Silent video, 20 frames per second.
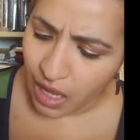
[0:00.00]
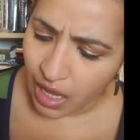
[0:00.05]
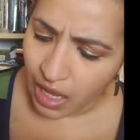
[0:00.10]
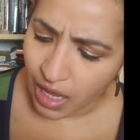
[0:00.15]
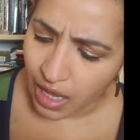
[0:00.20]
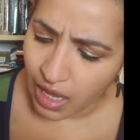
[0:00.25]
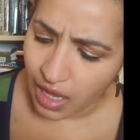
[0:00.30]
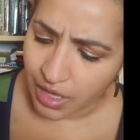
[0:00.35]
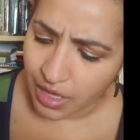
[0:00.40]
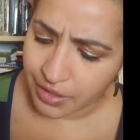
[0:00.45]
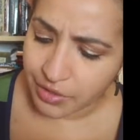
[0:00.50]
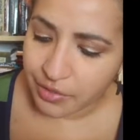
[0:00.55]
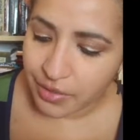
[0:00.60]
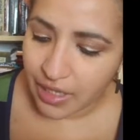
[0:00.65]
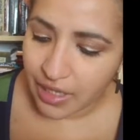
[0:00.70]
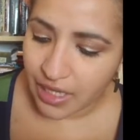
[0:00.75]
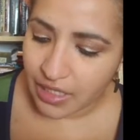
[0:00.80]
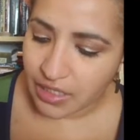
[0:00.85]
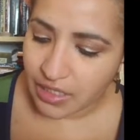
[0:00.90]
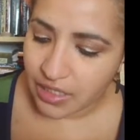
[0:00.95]
uh, New
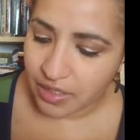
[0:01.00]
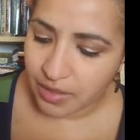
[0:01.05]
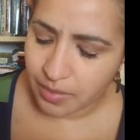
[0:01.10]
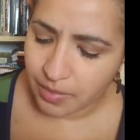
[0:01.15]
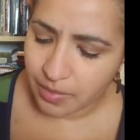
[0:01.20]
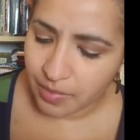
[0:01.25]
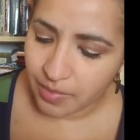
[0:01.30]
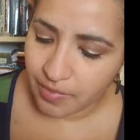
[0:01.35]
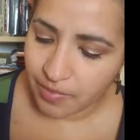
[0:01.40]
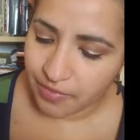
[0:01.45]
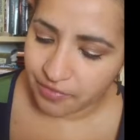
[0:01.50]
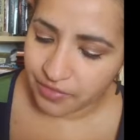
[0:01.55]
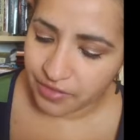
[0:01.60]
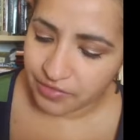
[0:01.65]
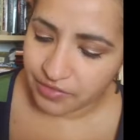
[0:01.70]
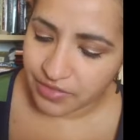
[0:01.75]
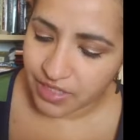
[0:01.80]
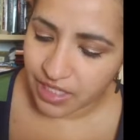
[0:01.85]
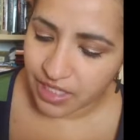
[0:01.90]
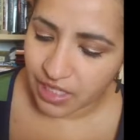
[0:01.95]
Kingdom
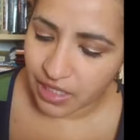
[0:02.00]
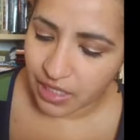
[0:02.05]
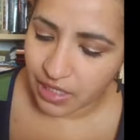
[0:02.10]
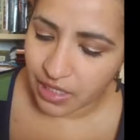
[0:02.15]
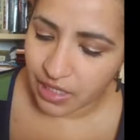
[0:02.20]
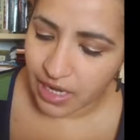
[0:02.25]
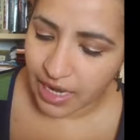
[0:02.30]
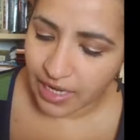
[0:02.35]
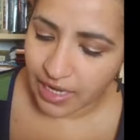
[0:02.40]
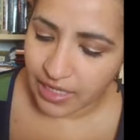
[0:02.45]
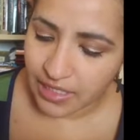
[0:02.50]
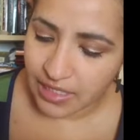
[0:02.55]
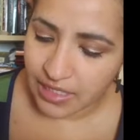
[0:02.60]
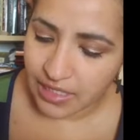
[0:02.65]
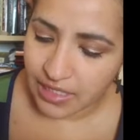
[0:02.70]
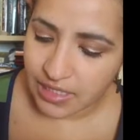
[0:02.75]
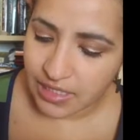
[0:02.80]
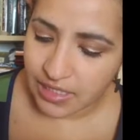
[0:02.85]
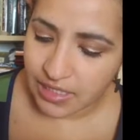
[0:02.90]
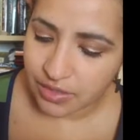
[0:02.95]

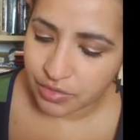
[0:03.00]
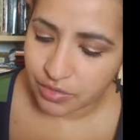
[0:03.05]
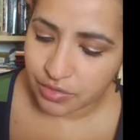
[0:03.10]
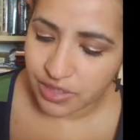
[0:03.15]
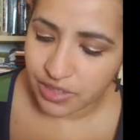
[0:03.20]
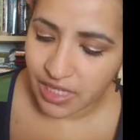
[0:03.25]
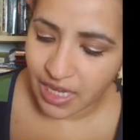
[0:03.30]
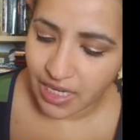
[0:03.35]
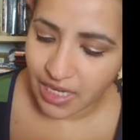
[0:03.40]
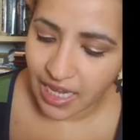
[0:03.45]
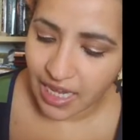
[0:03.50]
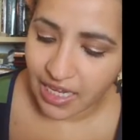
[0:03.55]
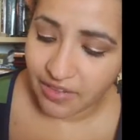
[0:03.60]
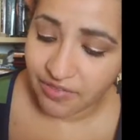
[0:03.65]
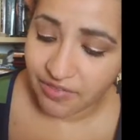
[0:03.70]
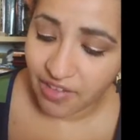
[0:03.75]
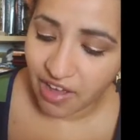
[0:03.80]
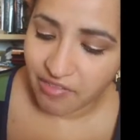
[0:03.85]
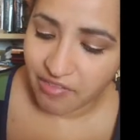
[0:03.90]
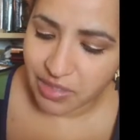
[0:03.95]
1590 to
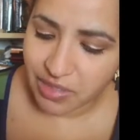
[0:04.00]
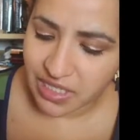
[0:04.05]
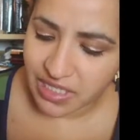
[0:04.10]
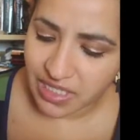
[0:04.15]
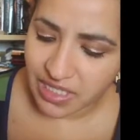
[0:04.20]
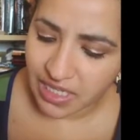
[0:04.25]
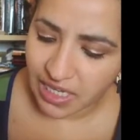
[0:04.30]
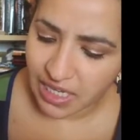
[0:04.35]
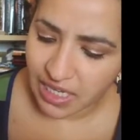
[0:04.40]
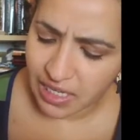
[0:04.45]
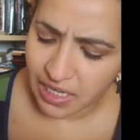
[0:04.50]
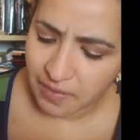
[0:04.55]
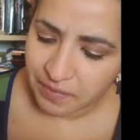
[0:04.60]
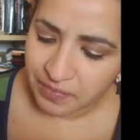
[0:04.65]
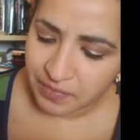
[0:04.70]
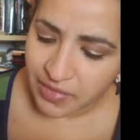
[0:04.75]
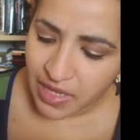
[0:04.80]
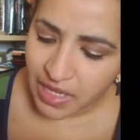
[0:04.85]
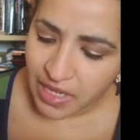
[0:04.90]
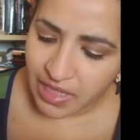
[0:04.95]
1085 BCE.
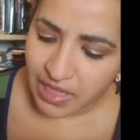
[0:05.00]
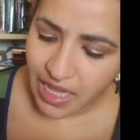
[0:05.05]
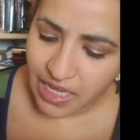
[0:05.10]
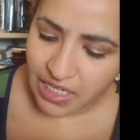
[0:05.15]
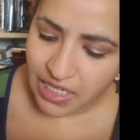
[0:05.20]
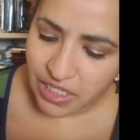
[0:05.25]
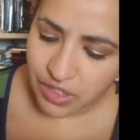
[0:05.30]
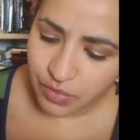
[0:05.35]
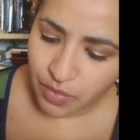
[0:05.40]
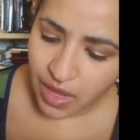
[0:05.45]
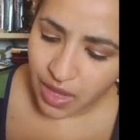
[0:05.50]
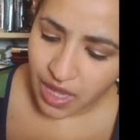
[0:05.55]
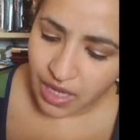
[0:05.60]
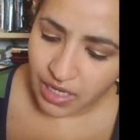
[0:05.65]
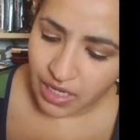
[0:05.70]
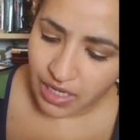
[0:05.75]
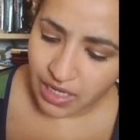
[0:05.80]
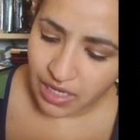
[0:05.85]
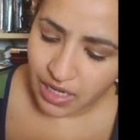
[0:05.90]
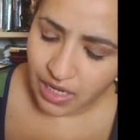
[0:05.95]
That is
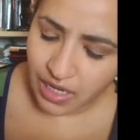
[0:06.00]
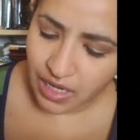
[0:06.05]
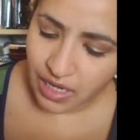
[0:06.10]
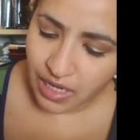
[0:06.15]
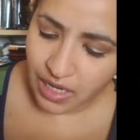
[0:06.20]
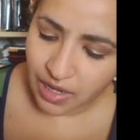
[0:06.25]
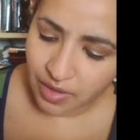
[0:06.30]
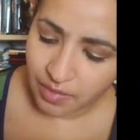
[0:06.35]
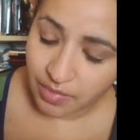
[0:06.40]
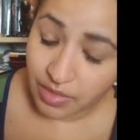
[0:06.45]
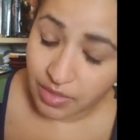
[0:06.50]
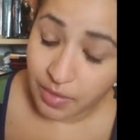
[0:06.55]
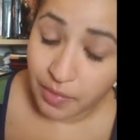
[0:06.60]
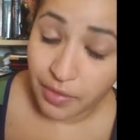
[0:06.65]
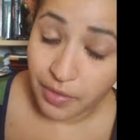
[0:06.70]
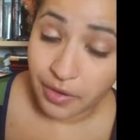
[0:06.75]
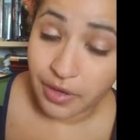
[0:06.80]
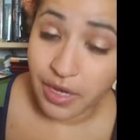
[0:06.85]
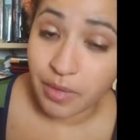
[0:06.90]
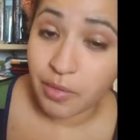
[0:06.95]
when uh, the
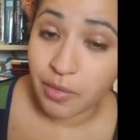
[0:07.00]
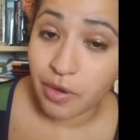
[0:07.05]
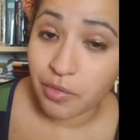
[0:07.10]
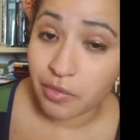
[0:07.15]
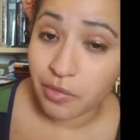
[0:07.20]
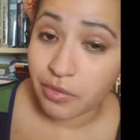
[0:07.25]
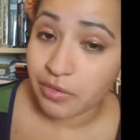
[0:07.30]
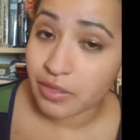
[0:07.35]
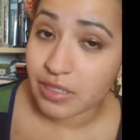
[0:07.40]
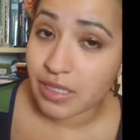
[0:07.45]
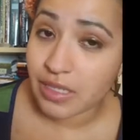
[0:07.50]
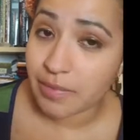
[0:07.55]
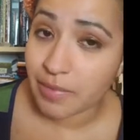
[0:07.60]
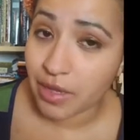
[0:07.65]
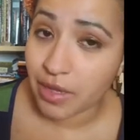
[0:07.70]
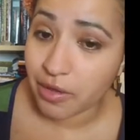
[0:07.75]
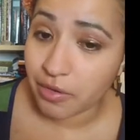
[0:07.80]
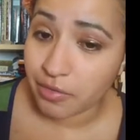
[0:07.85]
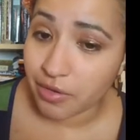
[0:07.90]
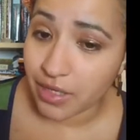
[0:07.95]
Pert Imharu, because I'm
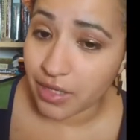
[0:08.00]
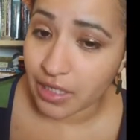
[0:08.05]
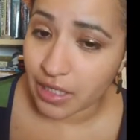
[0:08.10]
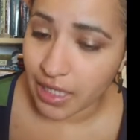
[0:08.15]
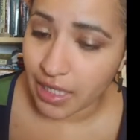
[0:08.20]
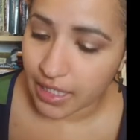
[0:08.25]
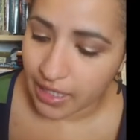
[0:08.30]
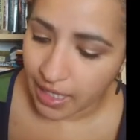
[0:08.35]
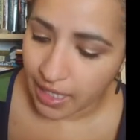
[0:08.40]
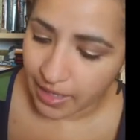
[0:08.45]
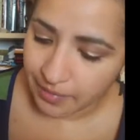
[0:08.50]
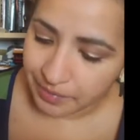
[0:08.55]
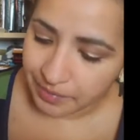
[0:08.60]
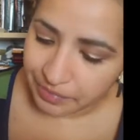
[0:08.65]
not going to read it like that,